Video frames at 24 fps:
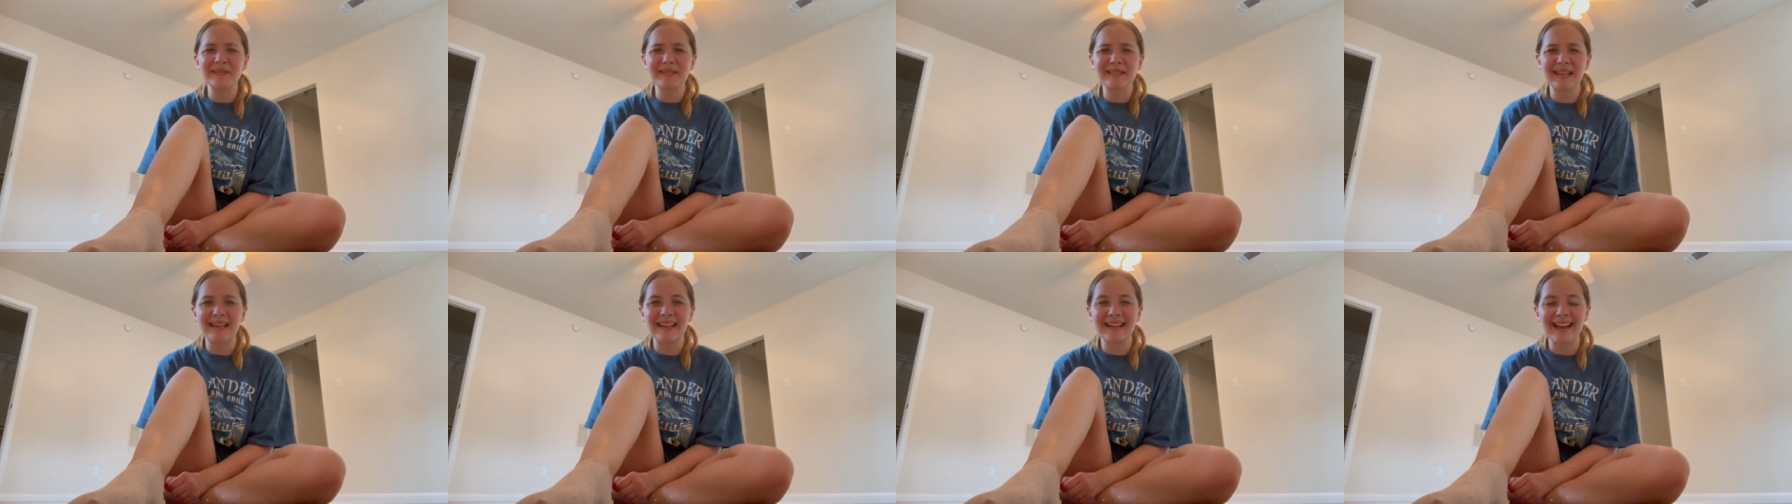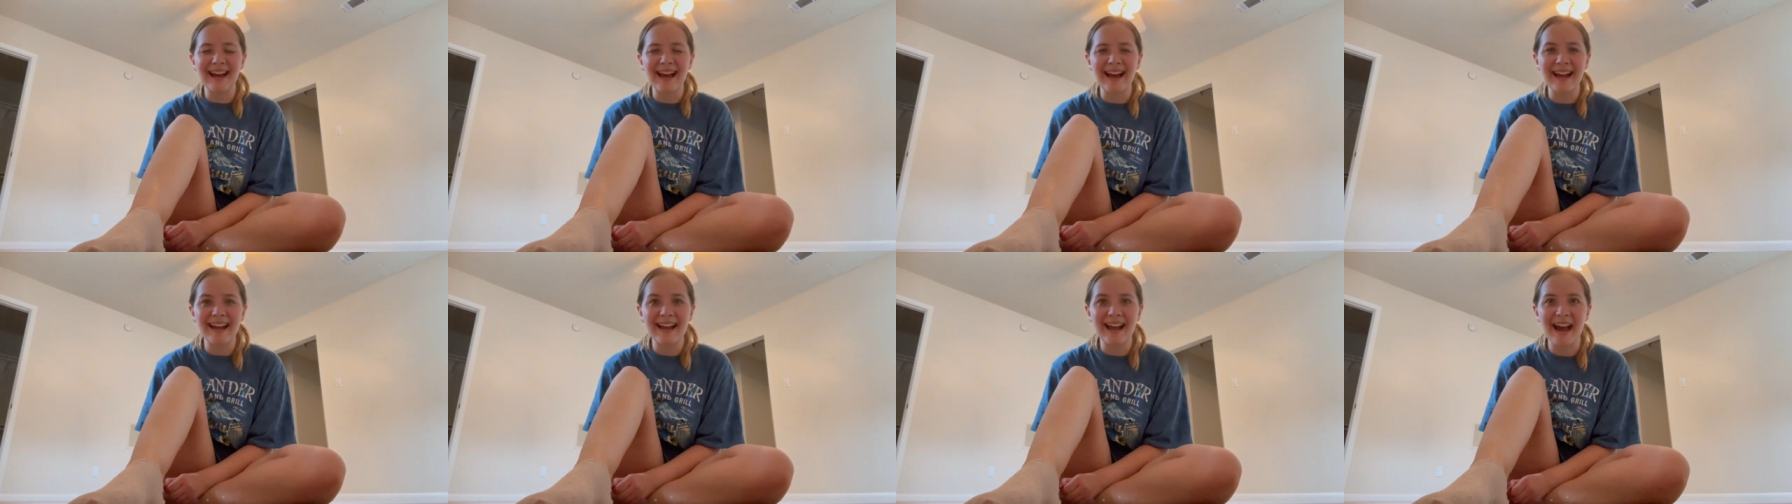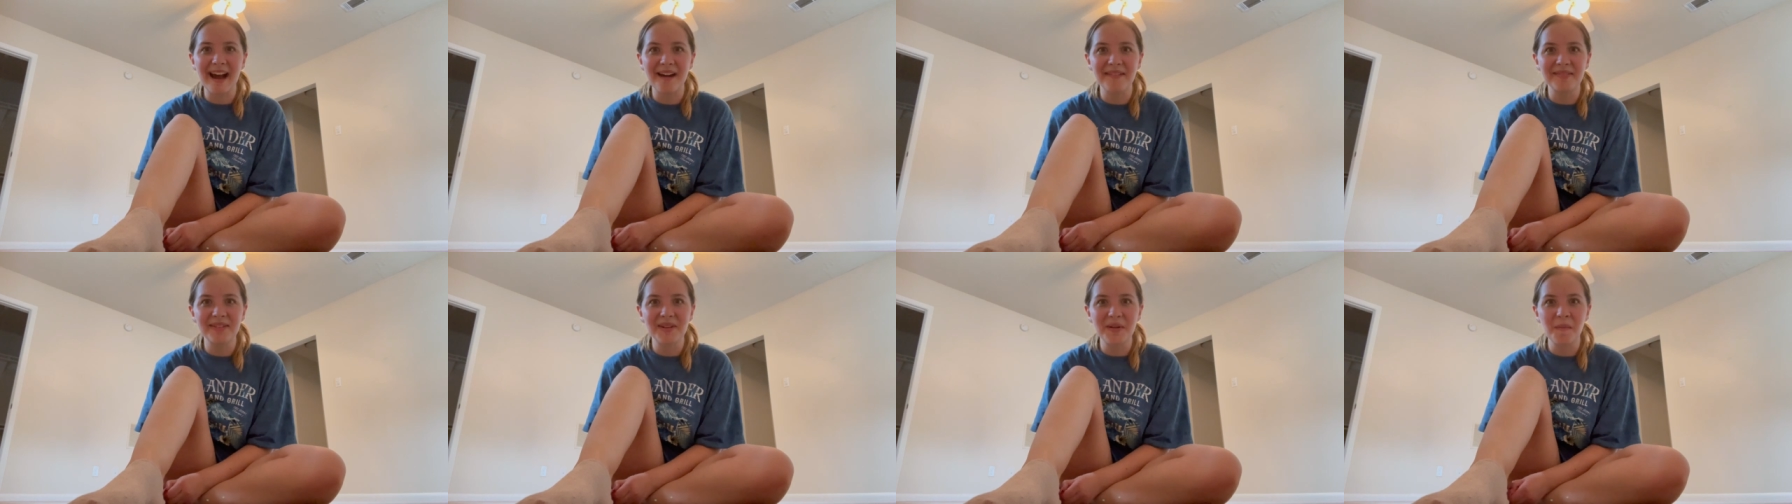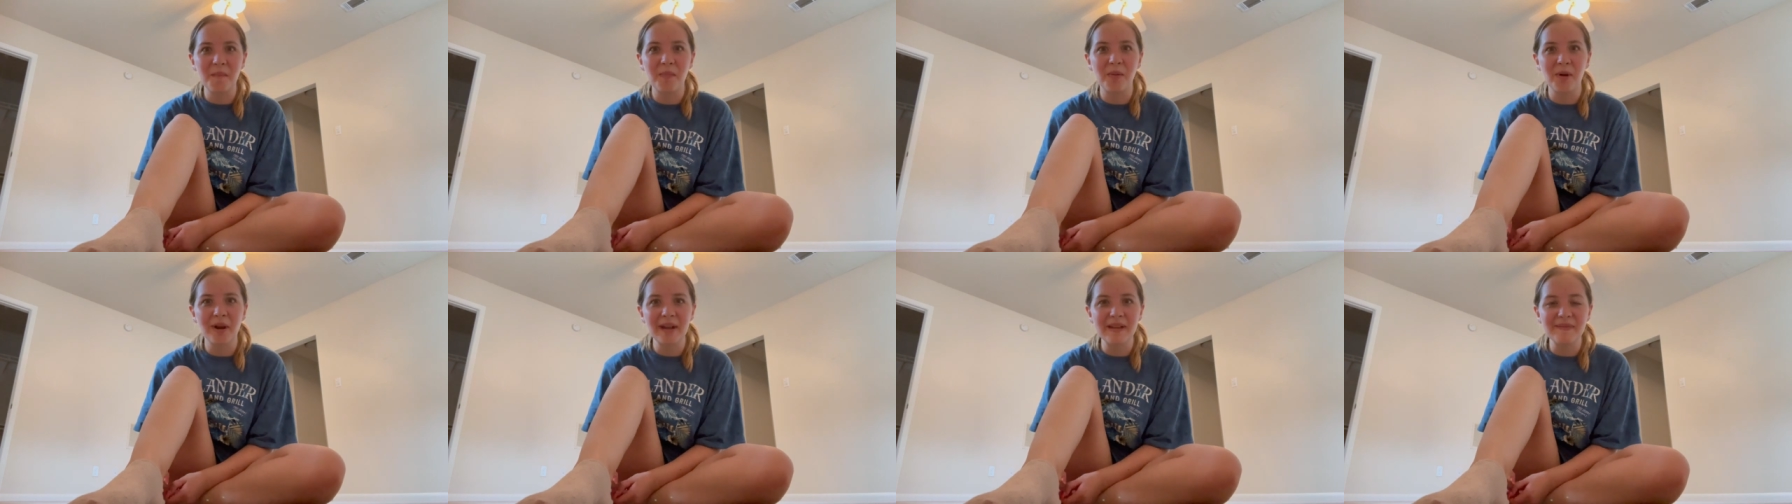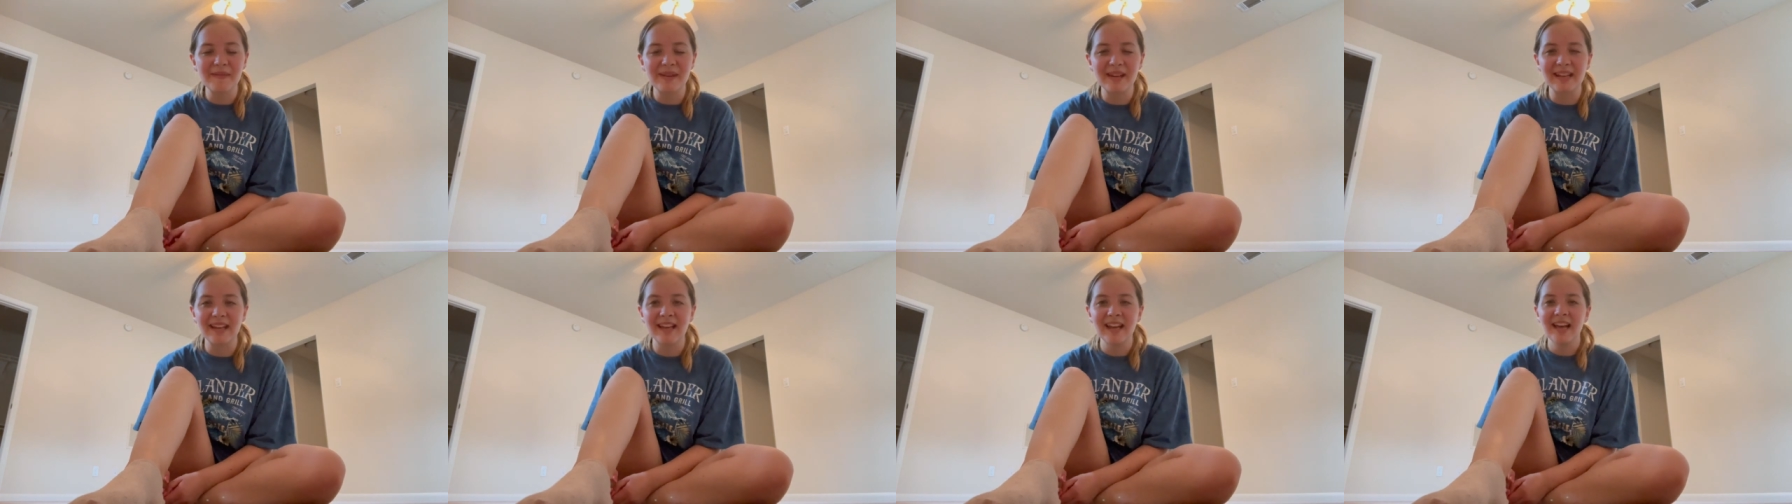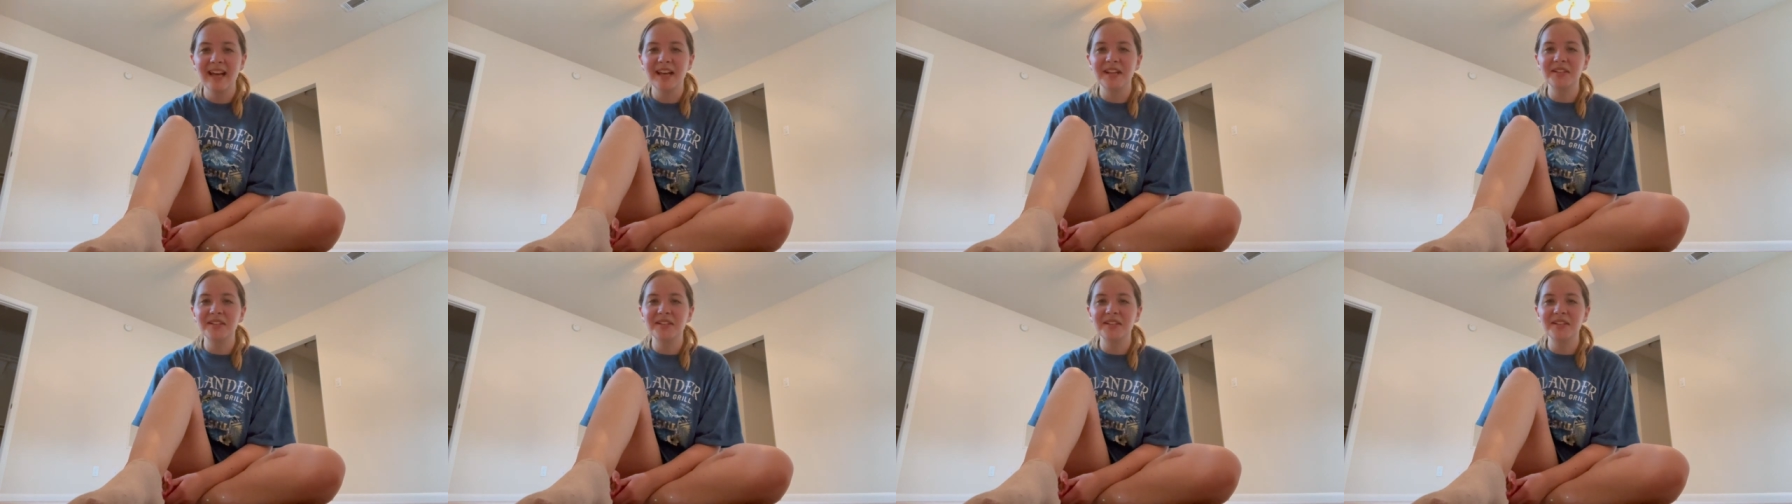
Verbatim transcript: was like, "I have an appointment."